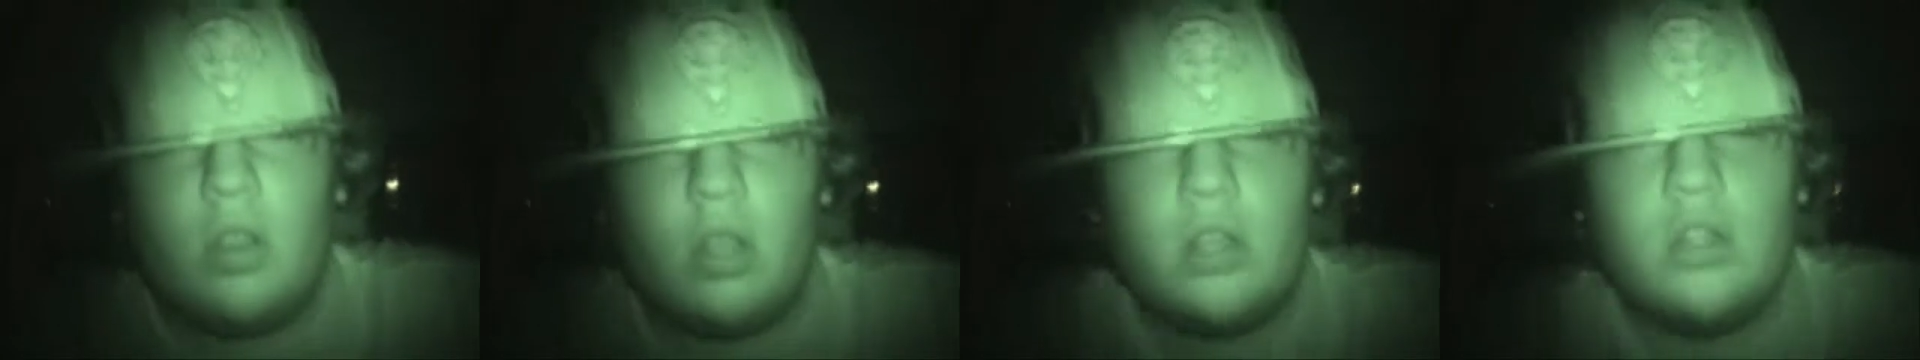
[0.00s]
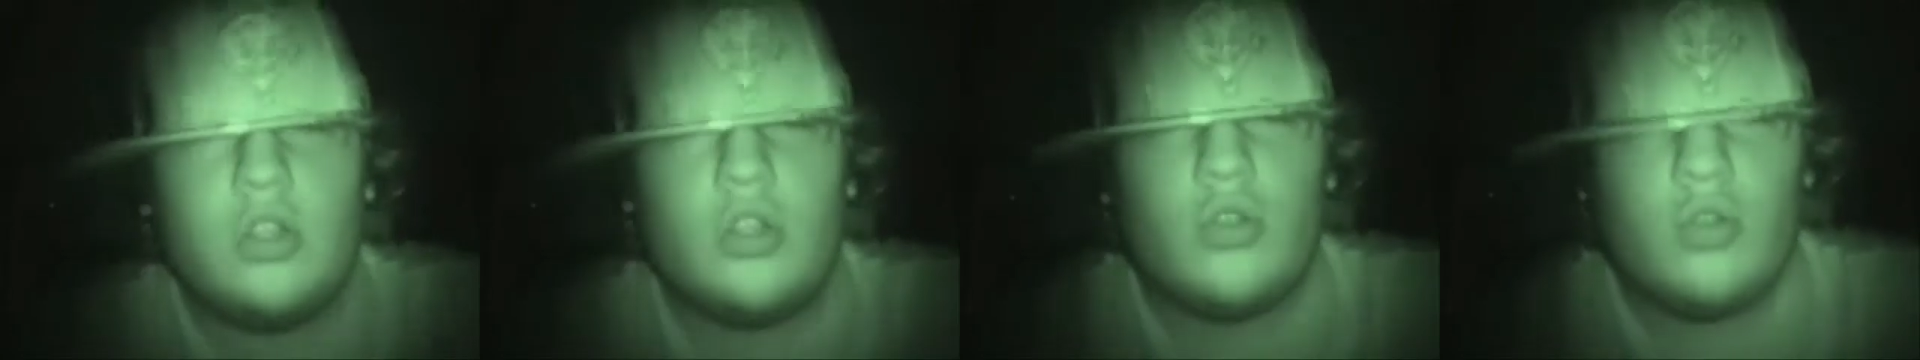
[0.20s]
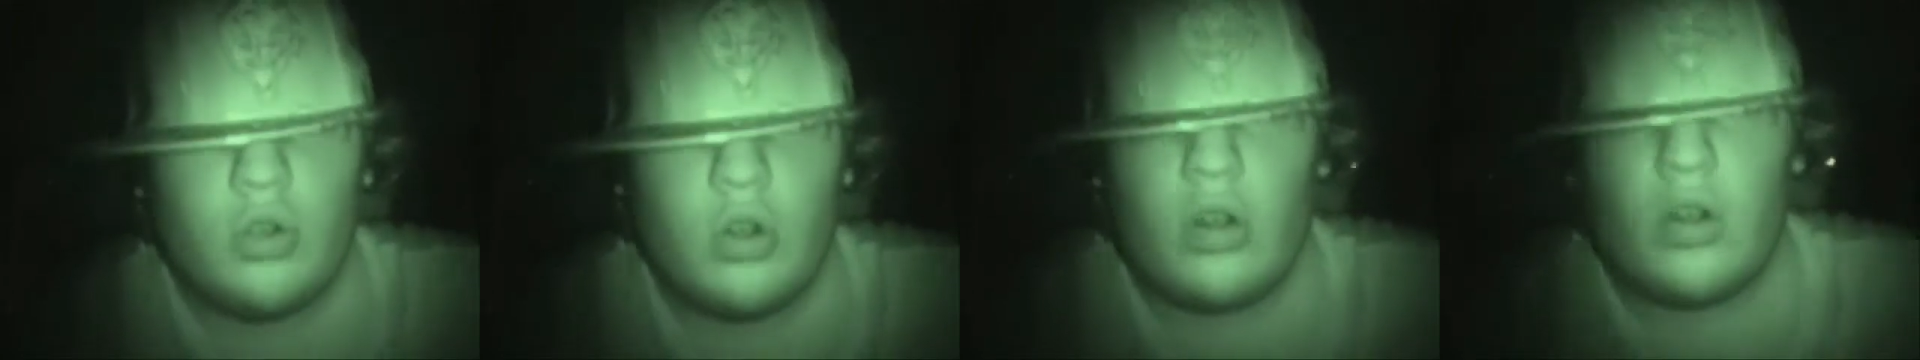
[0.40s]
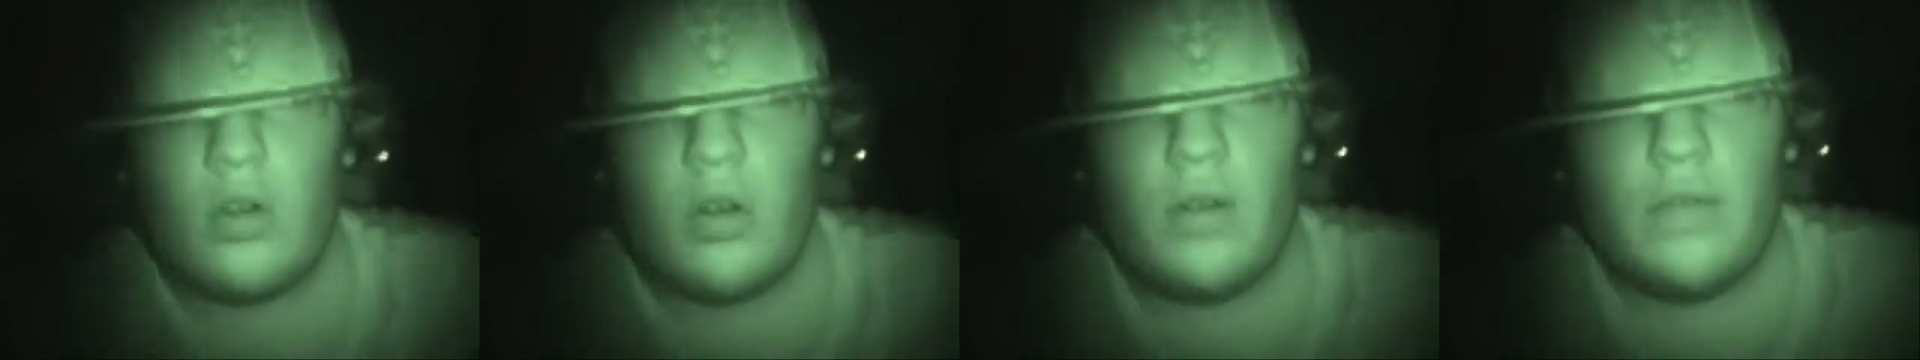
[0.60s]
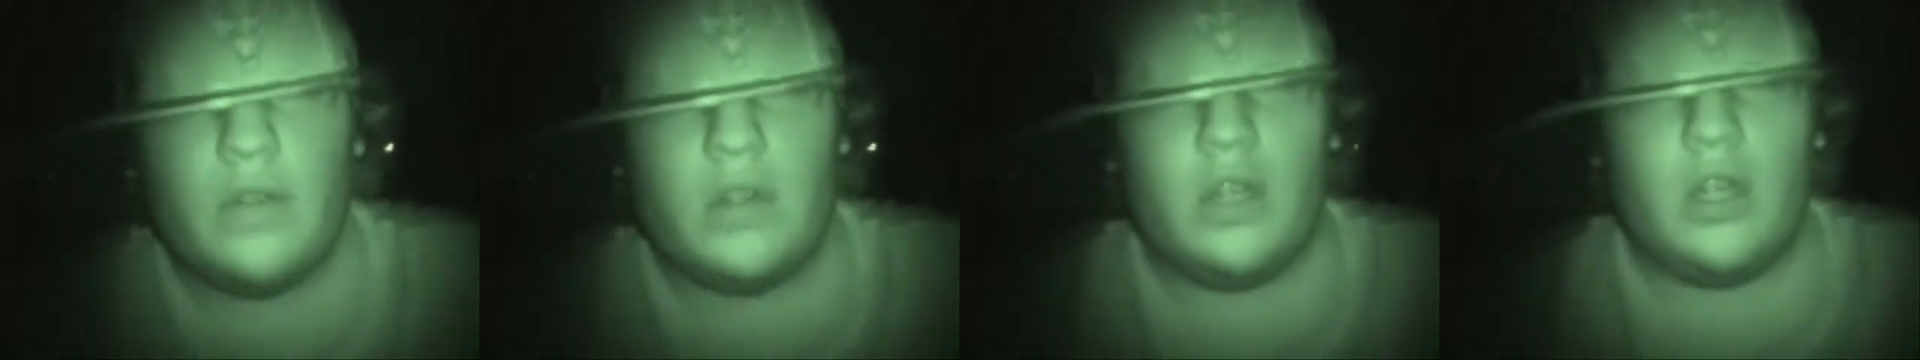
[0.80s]
this
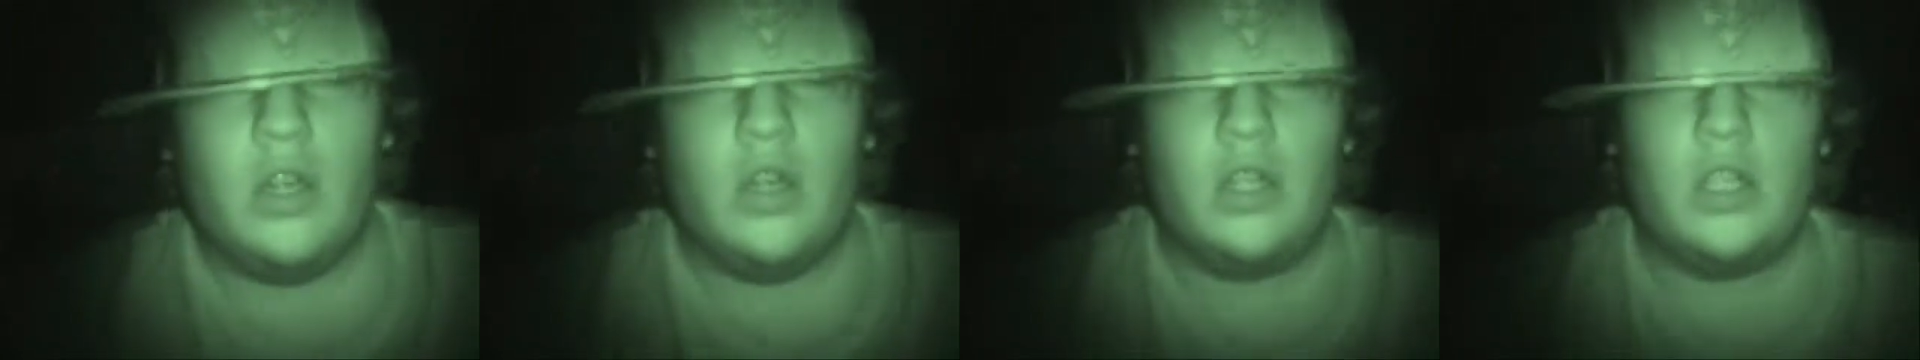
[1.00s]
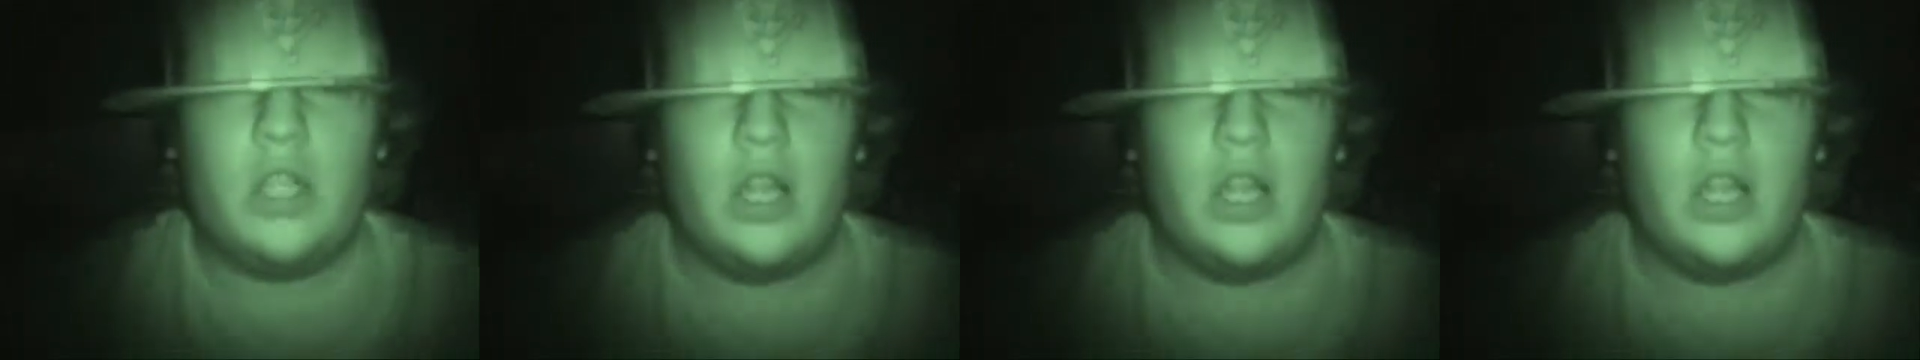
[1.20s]
jerk over here,